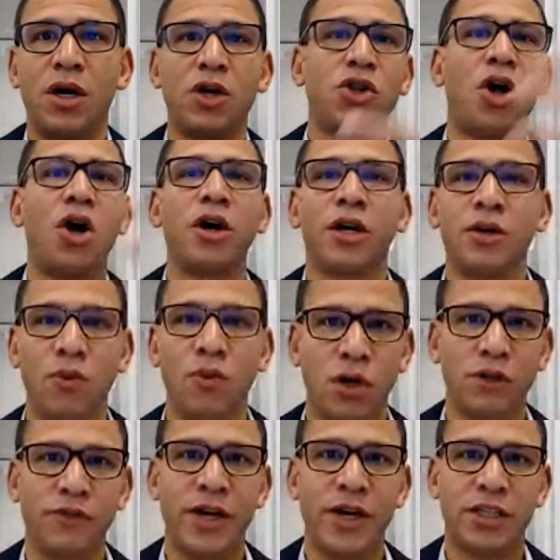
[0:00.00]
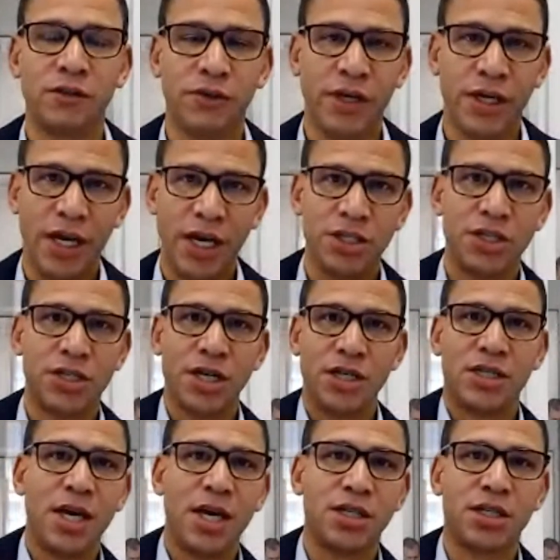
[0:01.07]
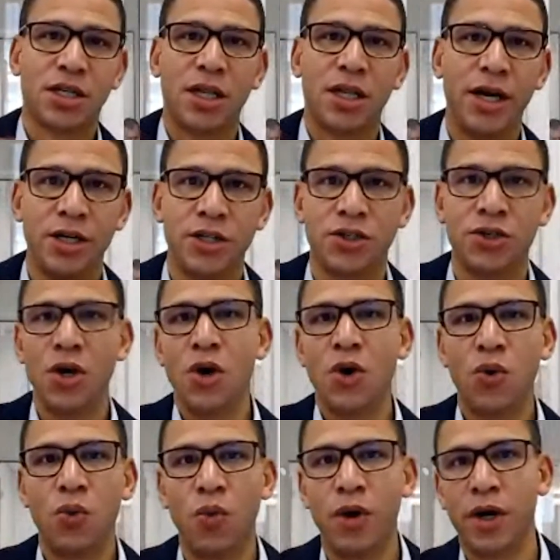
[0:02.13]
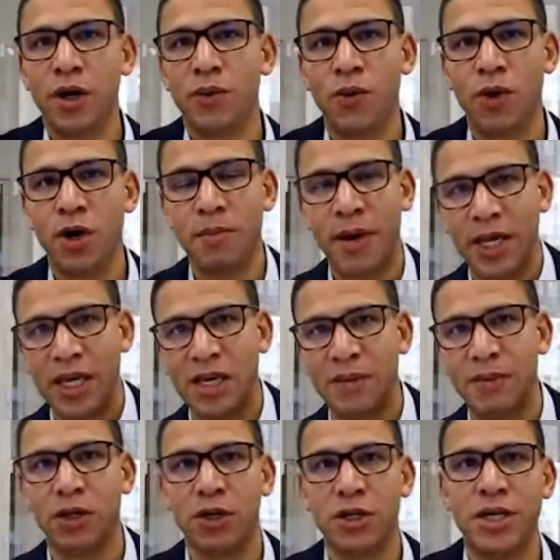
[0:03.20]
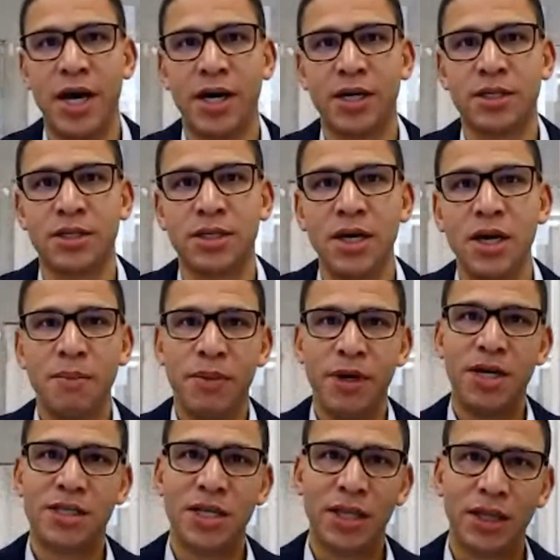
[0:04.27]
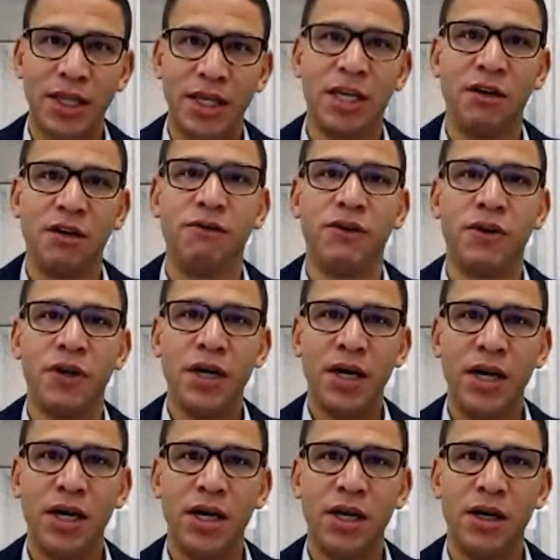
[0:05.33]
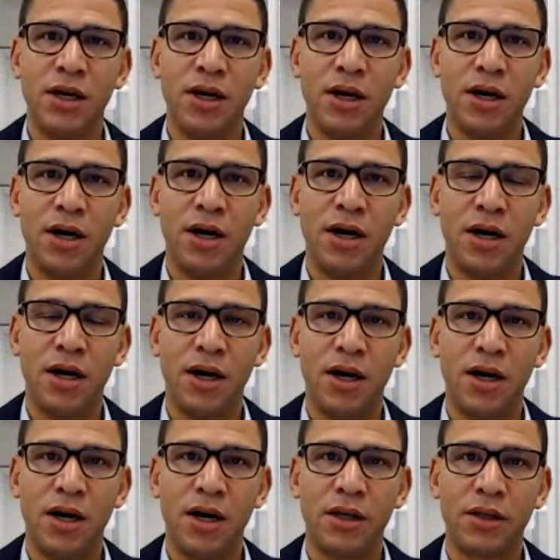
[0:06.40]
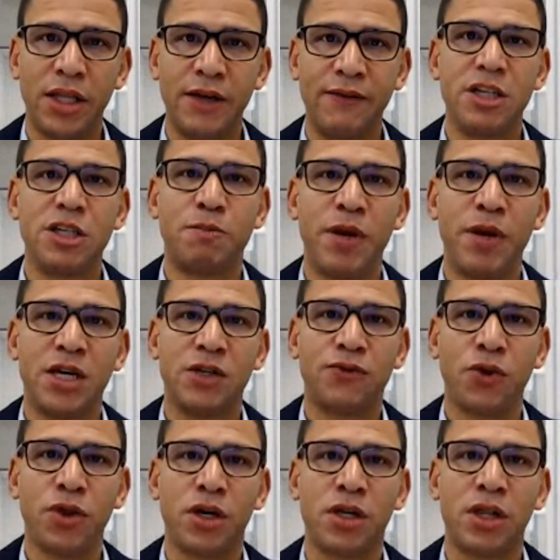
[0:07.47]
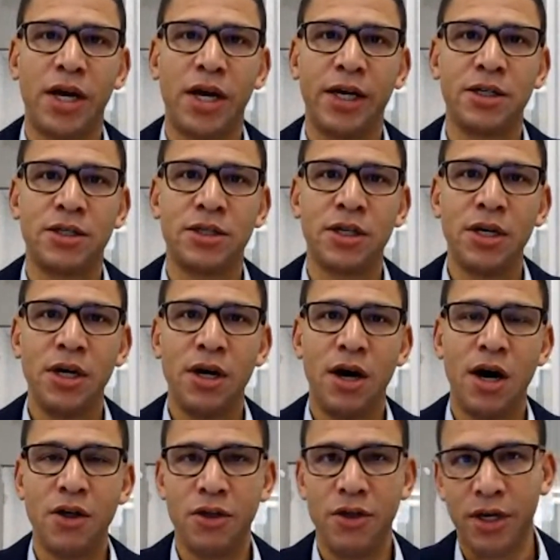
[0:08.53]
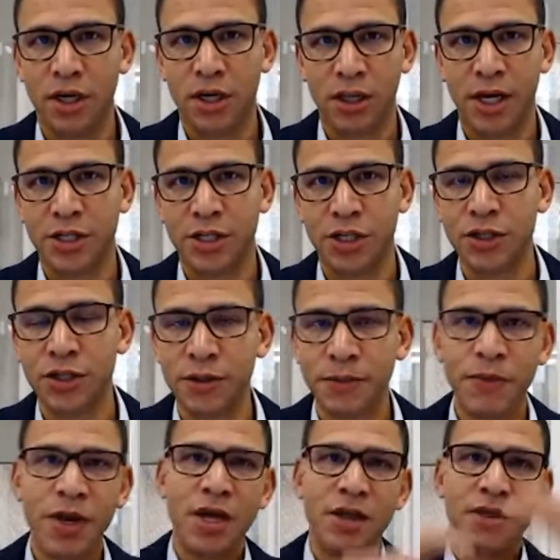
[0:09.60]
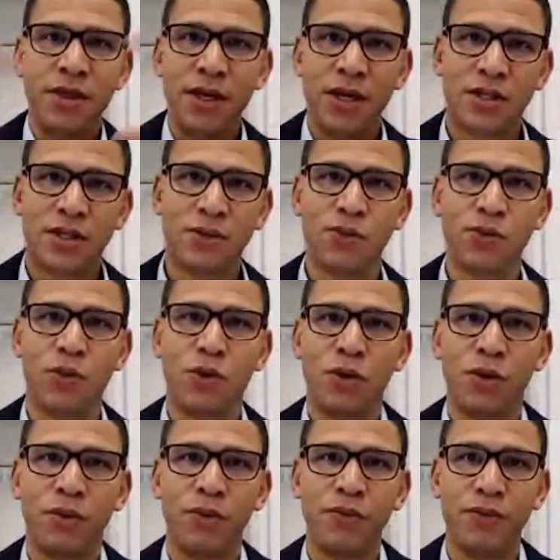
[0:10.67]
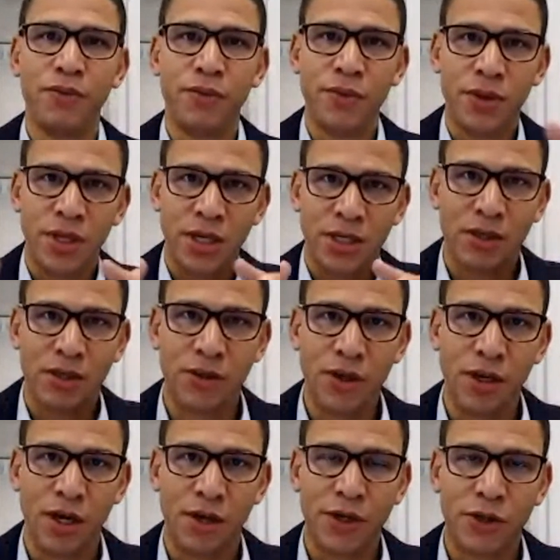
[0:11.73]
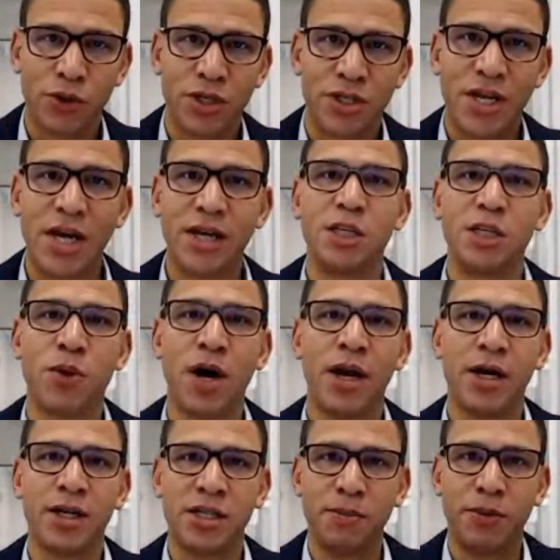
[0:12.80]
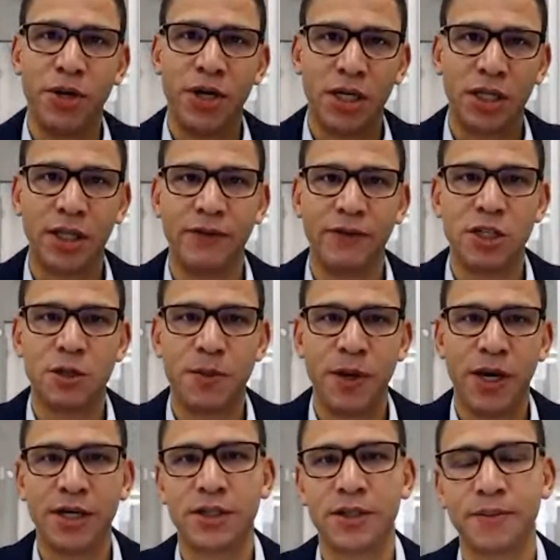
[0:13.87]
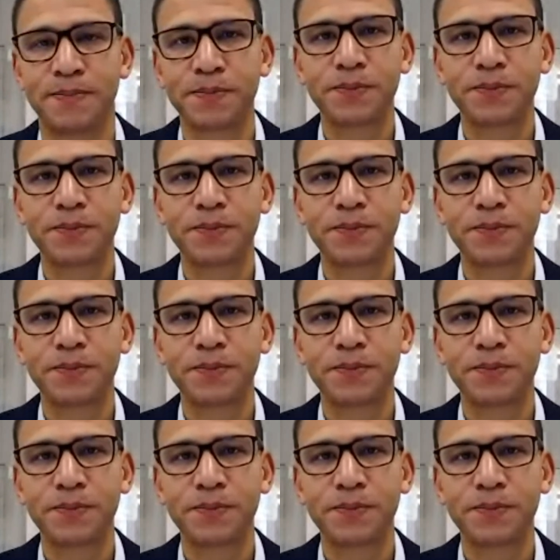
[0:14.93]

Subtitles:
login wall effectively, and agents can send it to clients one-on-one by email or text, but it doesn't live in a living space for the client other than collections. This will just take these products and put it in a living space.